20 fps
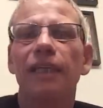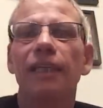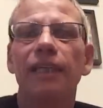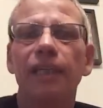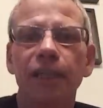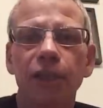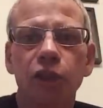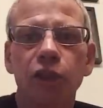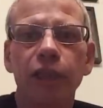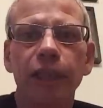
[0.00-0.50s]

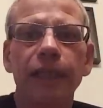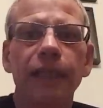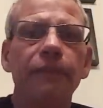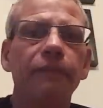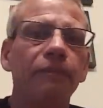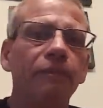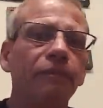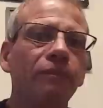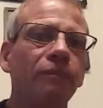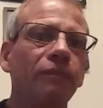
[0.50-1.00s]
This
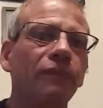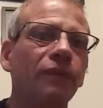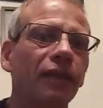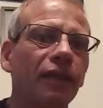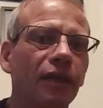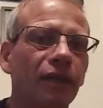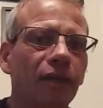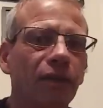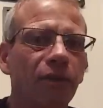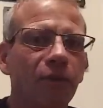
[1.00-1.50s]
year
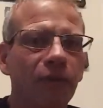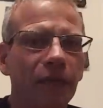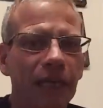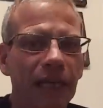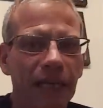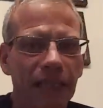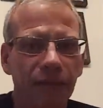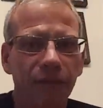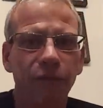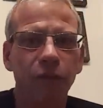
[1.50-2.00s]
we
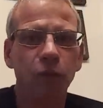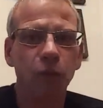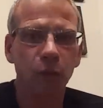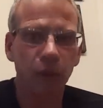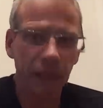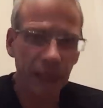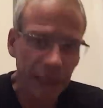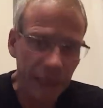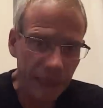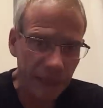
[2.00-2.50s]
had four
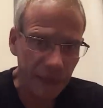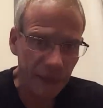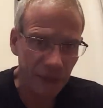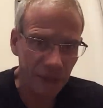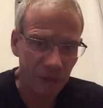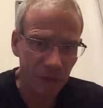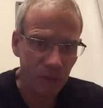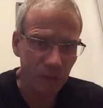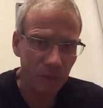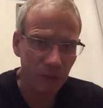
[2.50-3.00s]
days
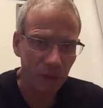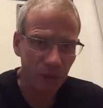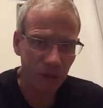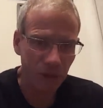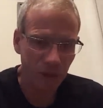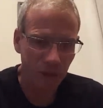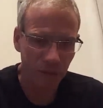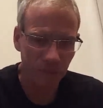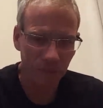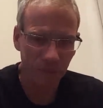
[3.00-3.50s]

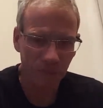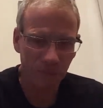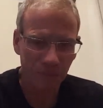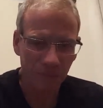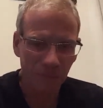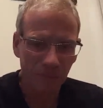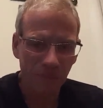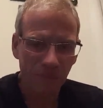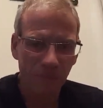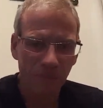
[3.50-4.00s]
almost
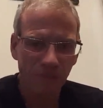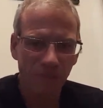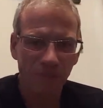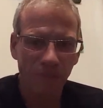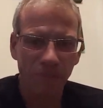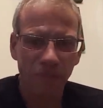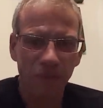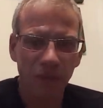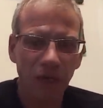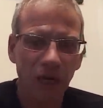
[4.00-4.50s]

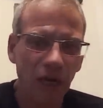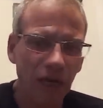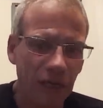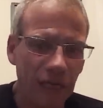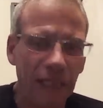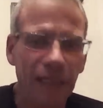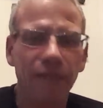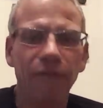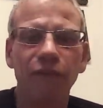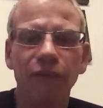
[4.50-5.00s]

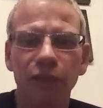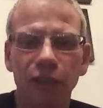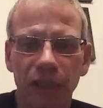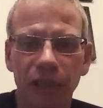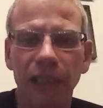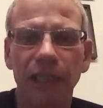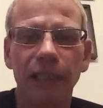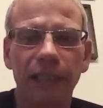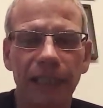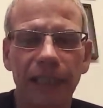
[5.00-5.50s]
Okay, the first
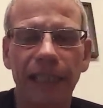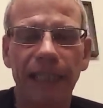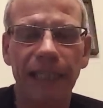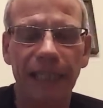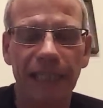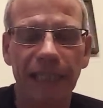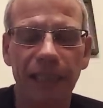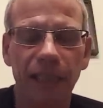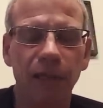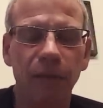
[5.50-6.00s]
day I didn't get
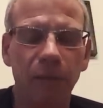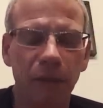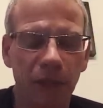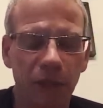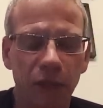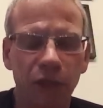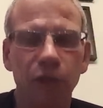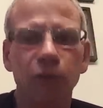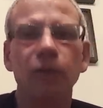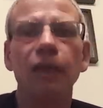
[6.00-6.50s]
there till half
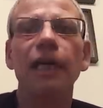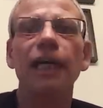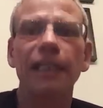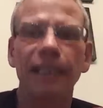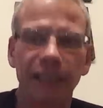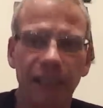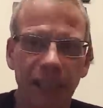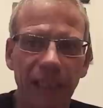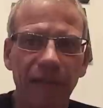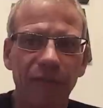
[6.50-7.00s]
past two
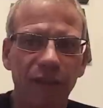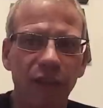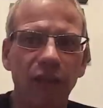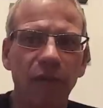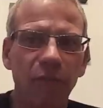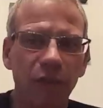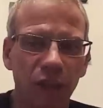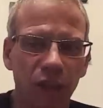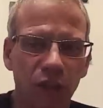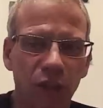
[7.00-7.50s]
and I left
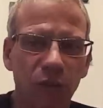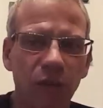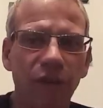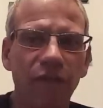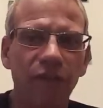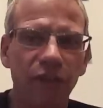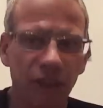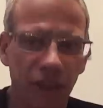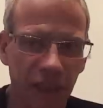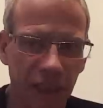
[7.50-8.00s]
half past
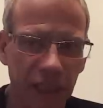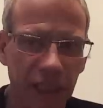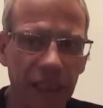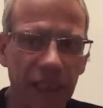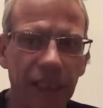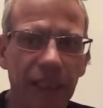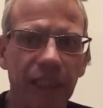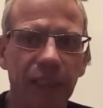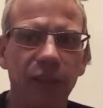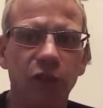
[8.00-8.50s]
12 on
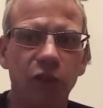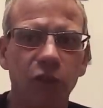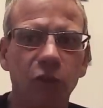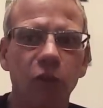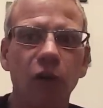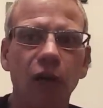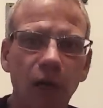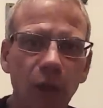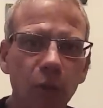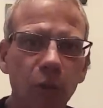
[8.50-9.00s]
Sunday, so
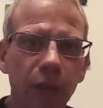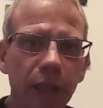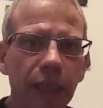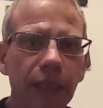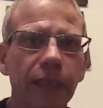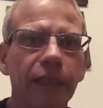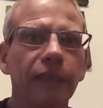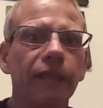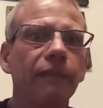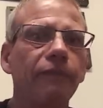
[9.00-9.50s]
two whole
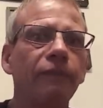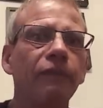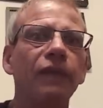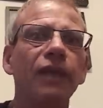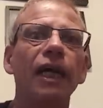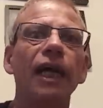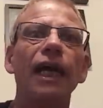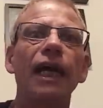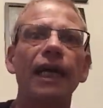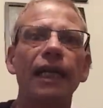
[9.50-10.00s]
days,
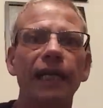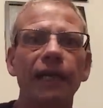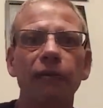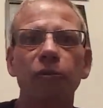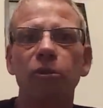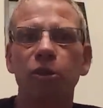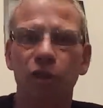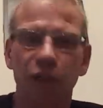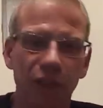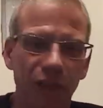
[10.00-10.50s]
and that
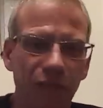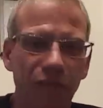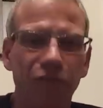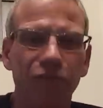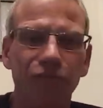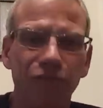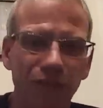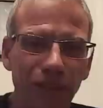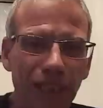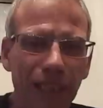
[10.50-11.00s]
wasn't
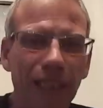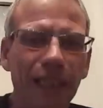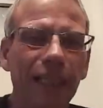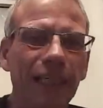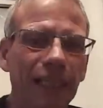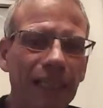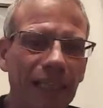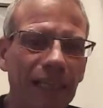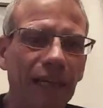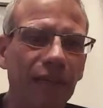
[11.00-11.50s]

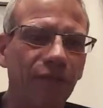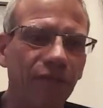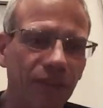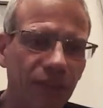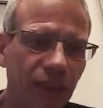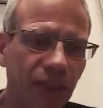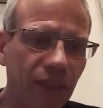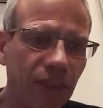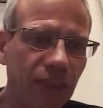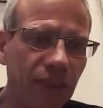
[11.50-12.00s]
really enough
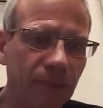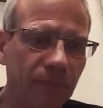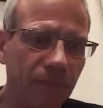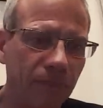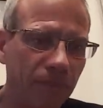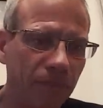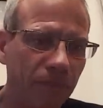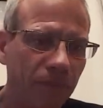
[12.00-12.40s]
time.